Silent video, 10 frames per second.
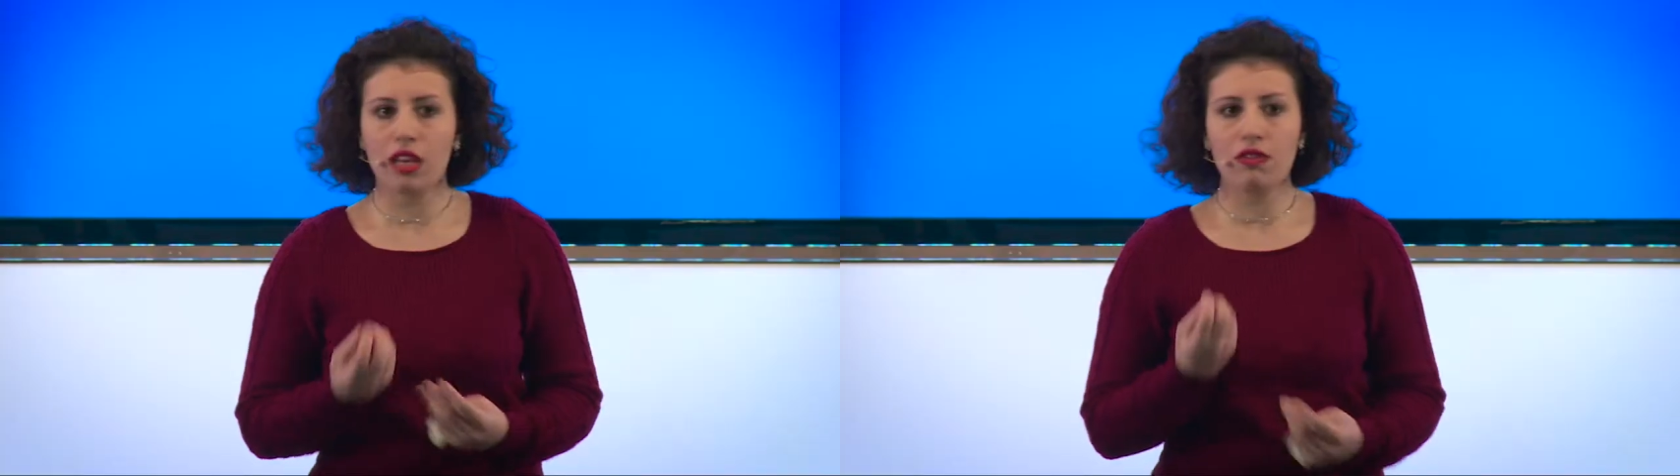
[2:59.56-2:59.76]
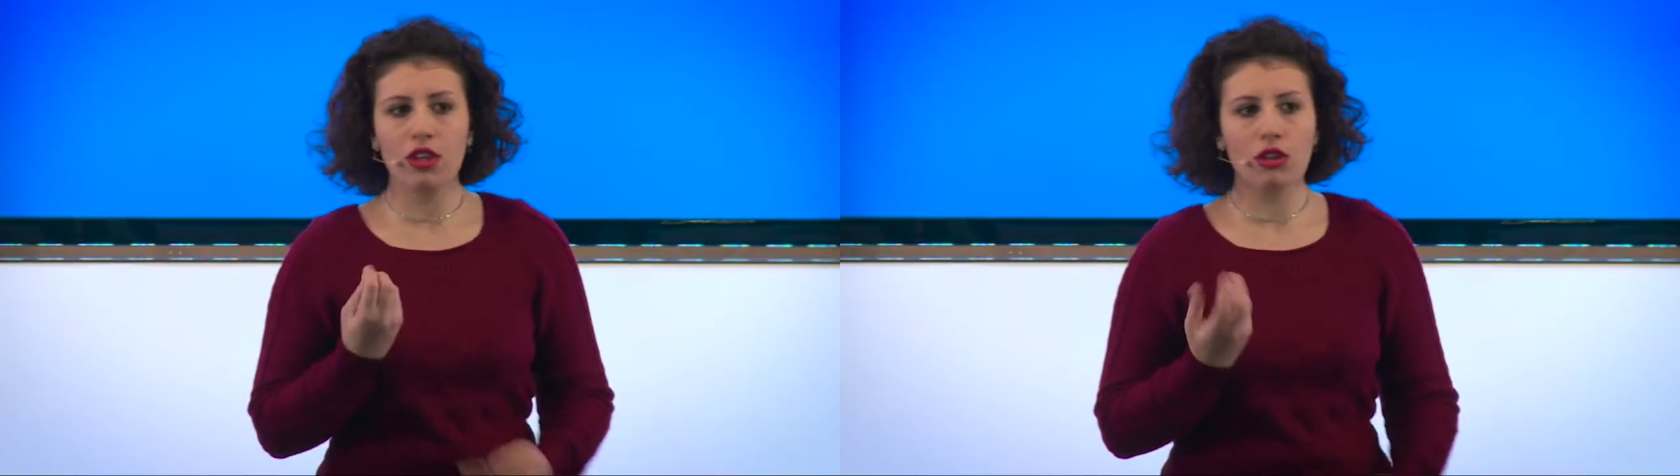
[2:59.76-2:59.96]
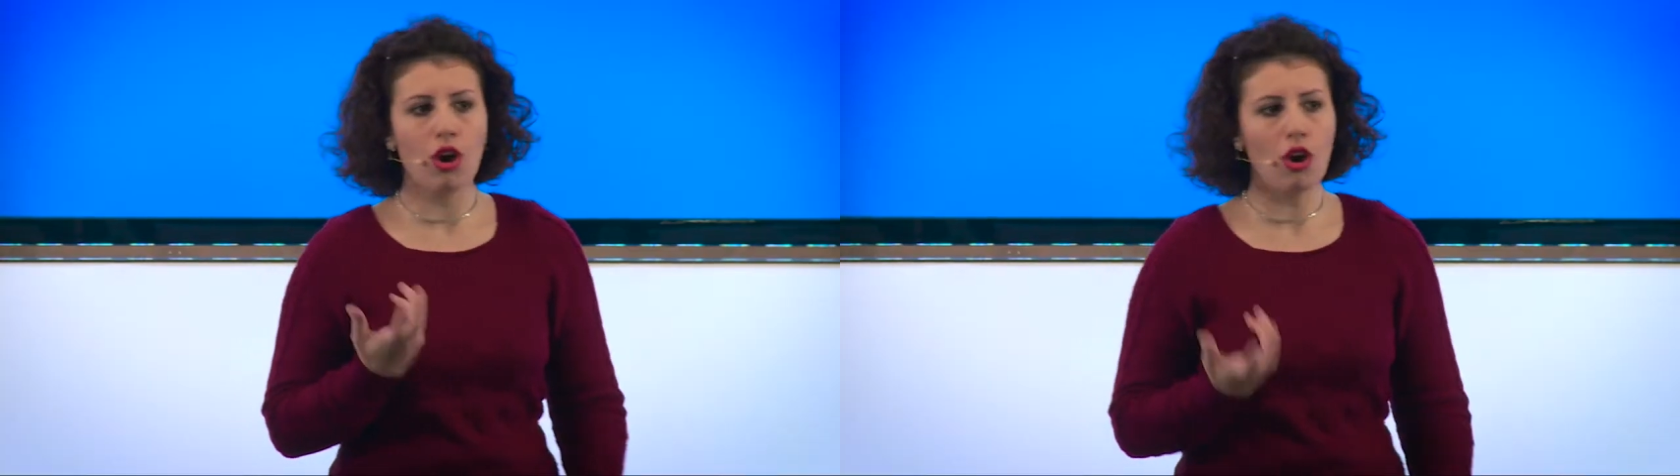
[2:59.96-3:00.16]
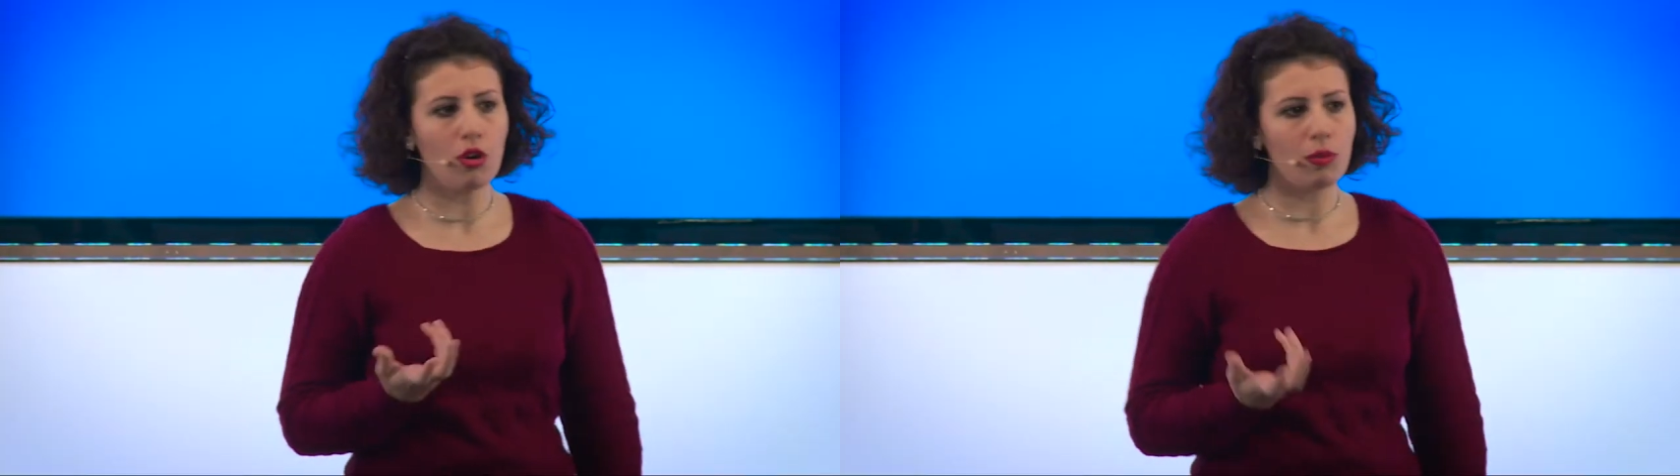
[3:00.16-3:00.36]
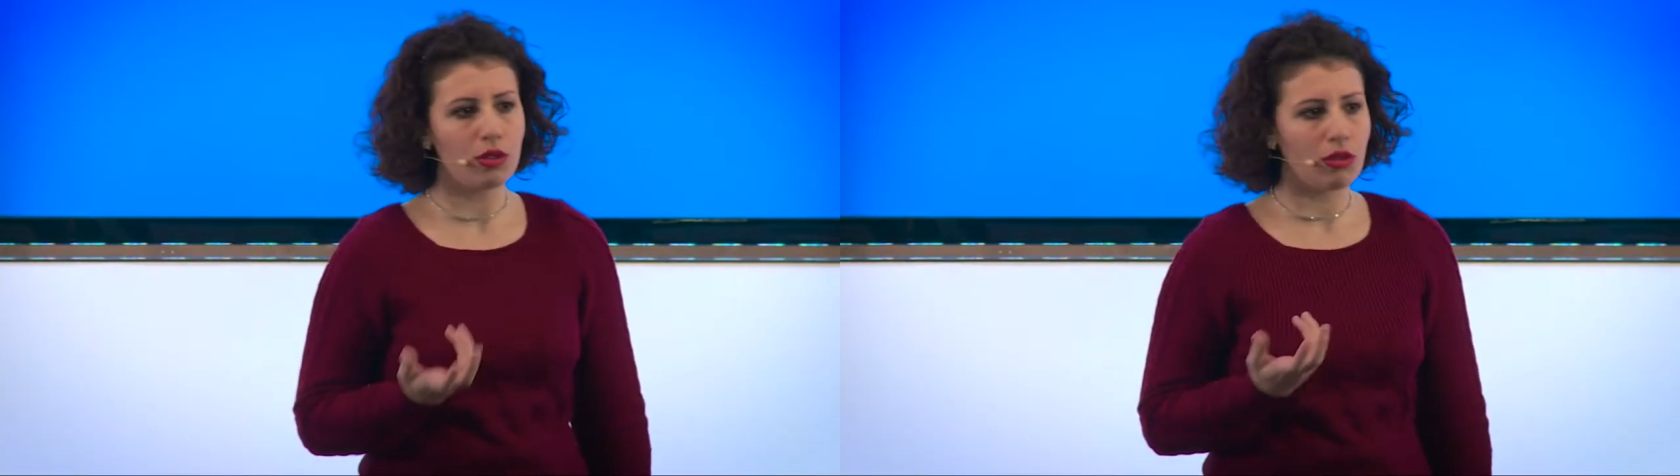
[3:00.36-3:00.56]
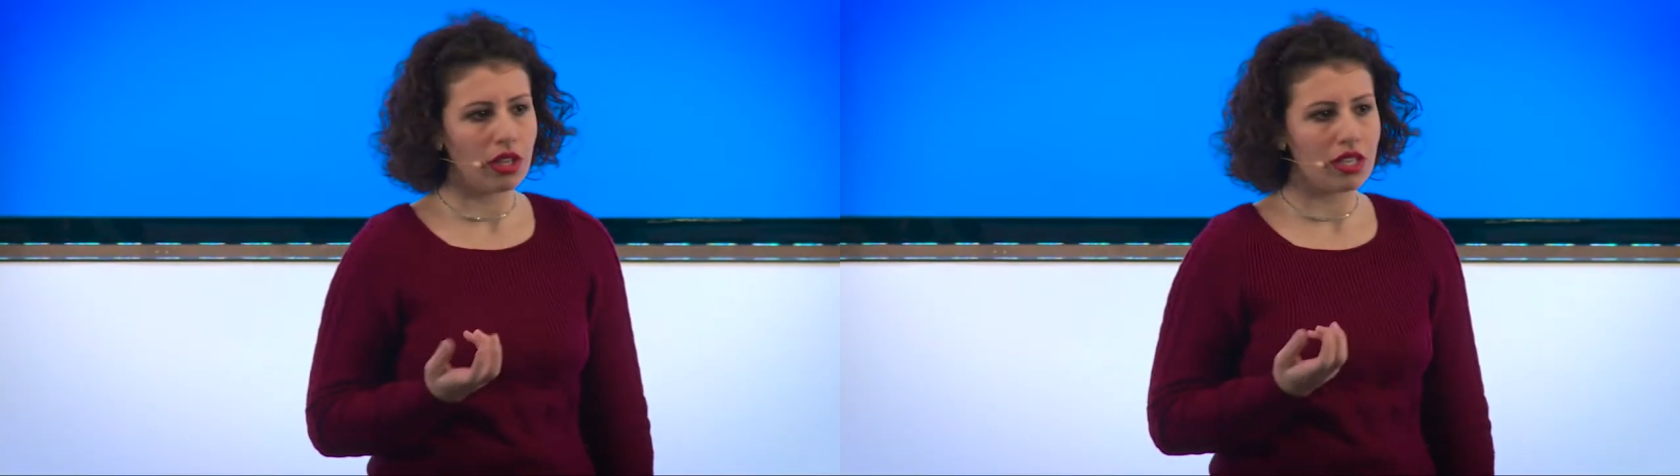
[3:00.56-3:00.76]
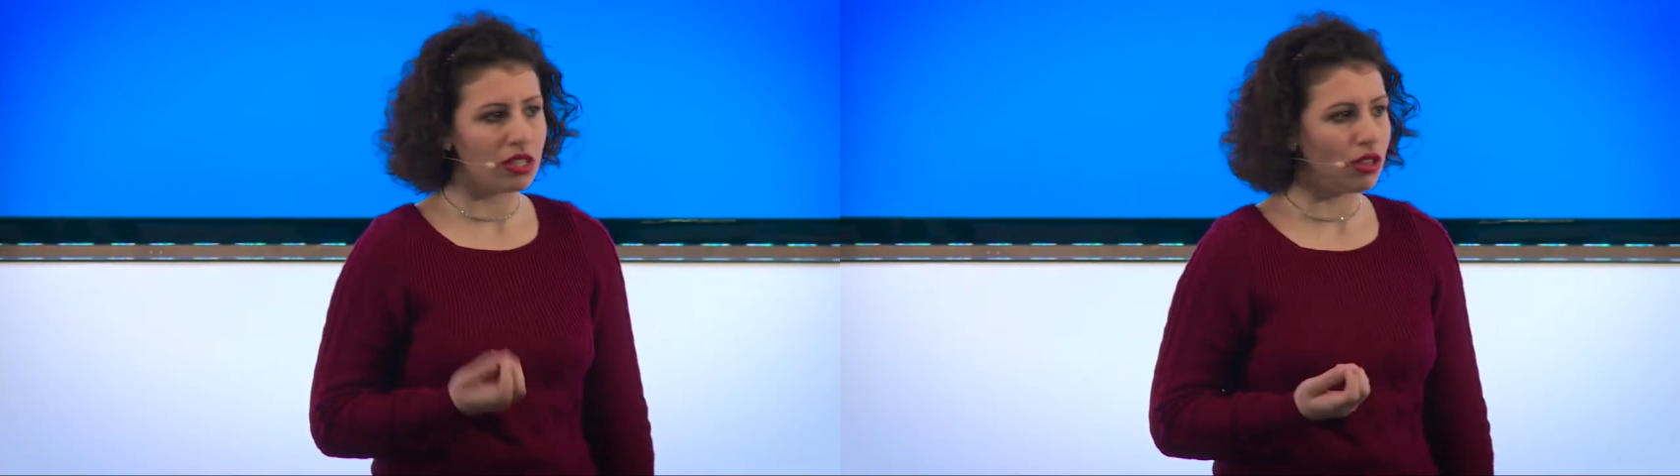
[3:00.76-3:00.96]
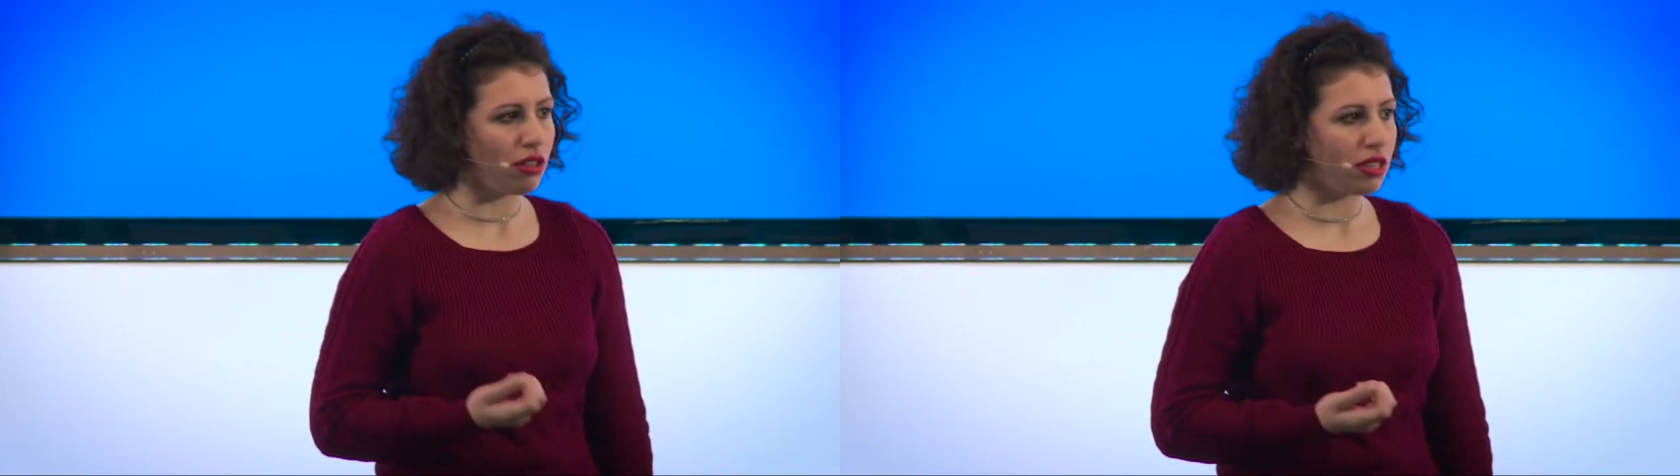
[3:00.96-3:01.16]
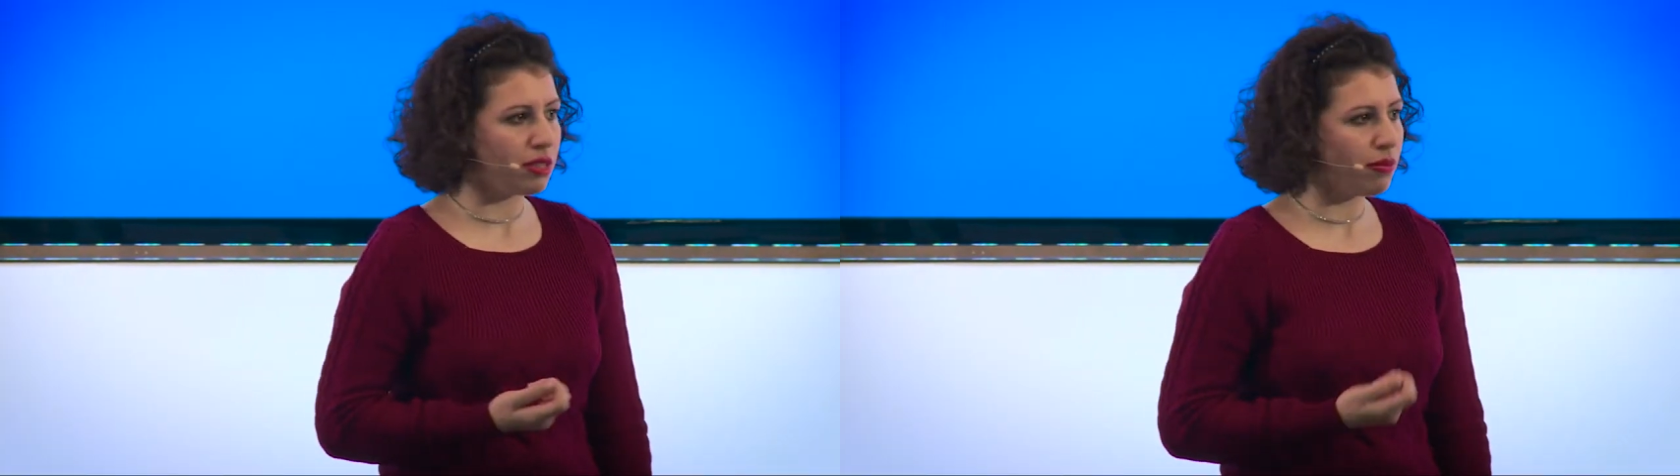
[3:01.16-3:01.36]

giving the hope to these girls,